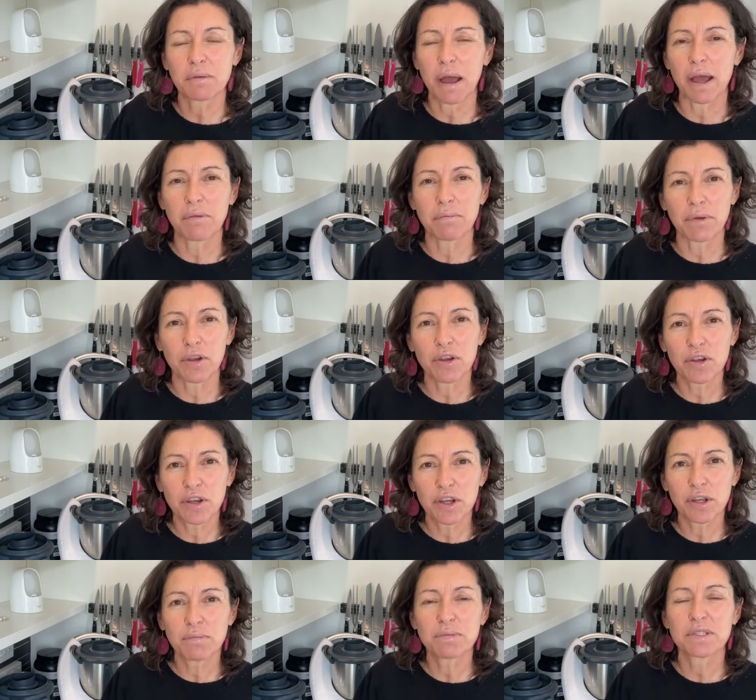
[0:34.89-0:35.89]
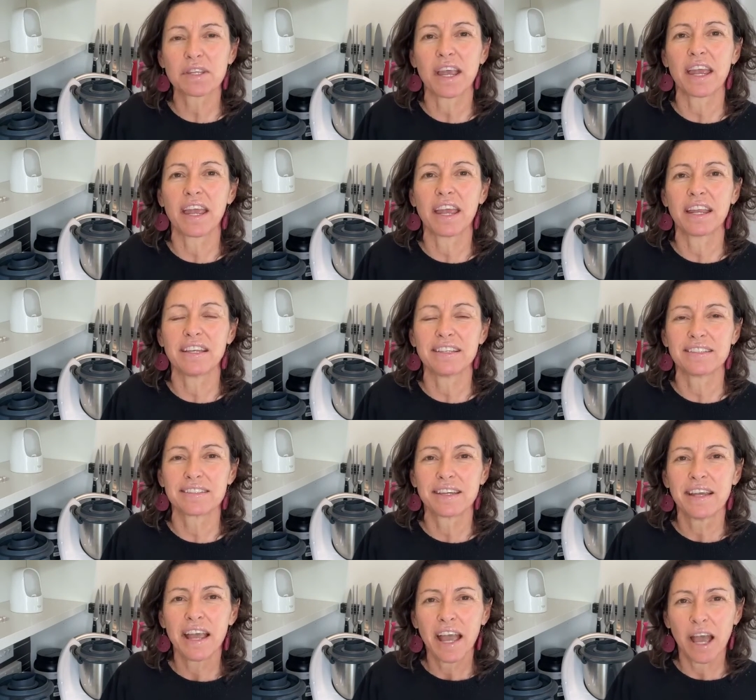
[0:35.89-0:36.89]
herbs
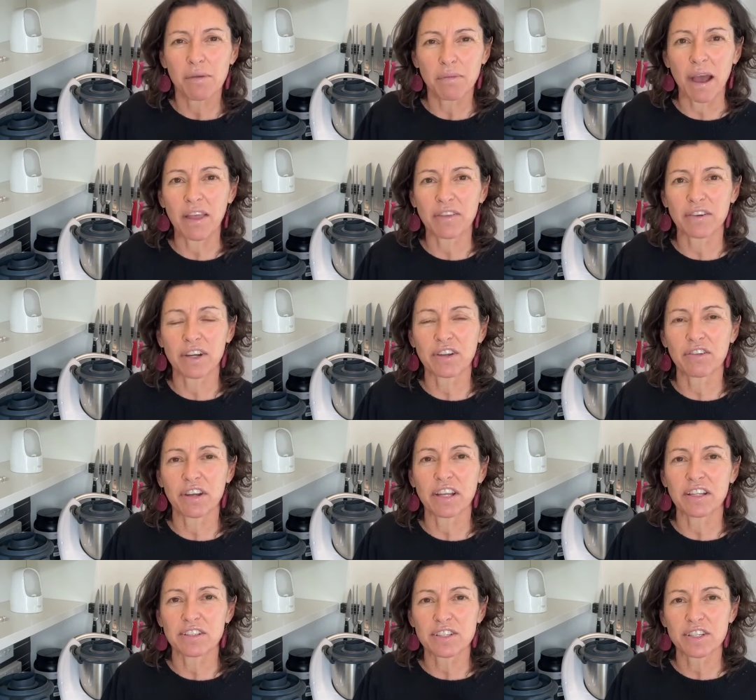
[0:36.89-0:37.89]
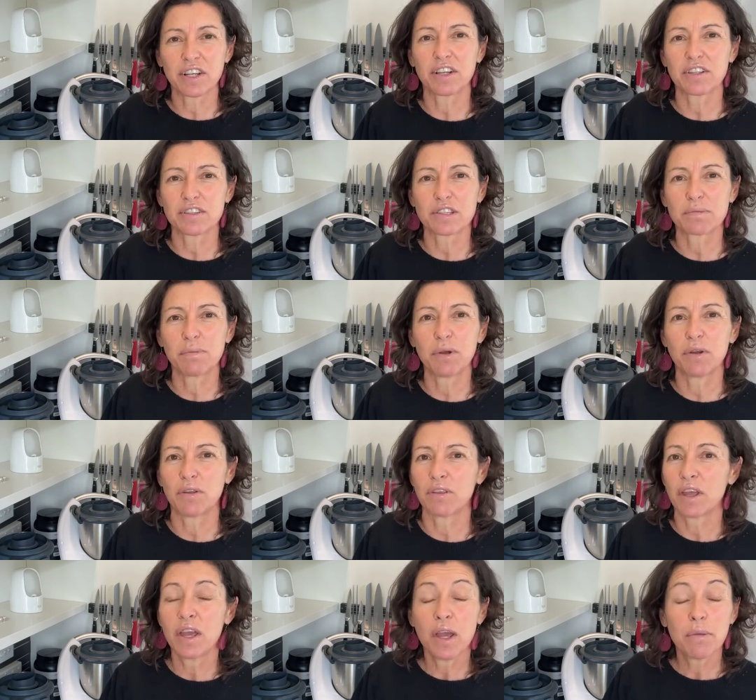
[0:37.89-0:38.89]
and other ingredients till it's
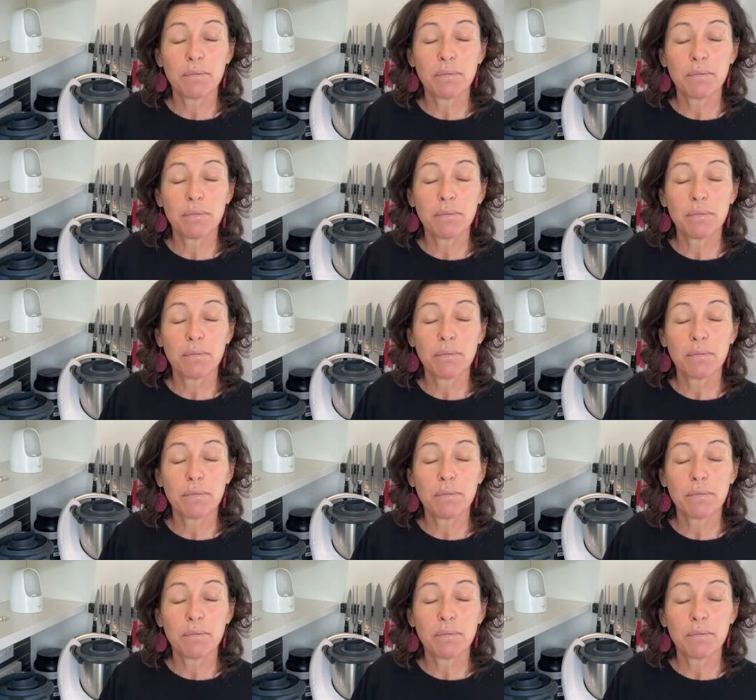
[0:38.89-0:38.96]
smooth.